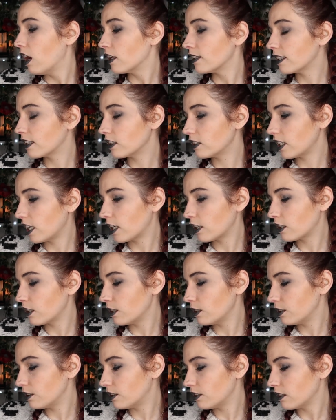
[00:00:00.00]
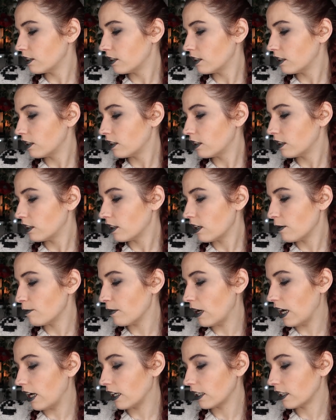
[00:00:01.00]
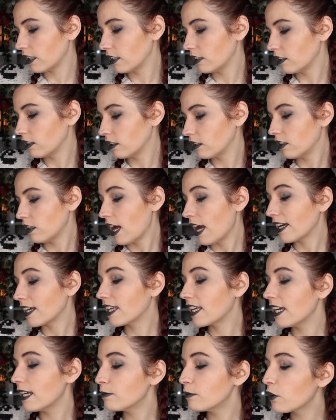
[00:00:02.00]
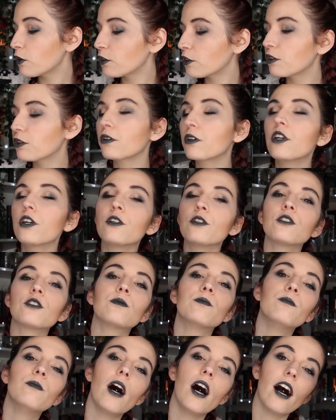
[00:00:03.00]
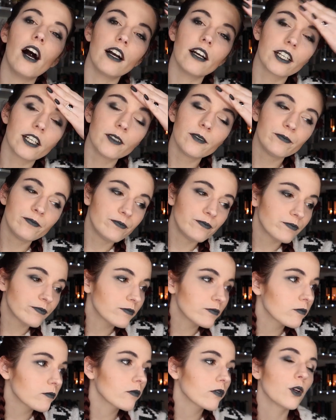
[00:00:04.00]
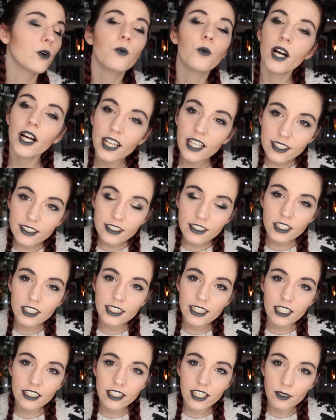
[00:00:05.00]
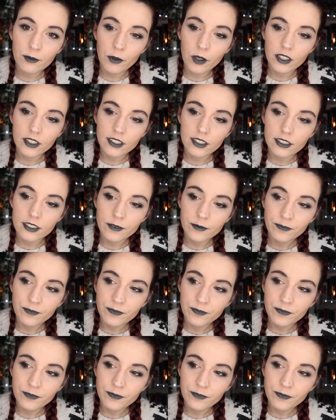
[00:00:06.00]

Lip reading: They're gonna include a mug, Game of Thrones mug. Why I didn't get that box?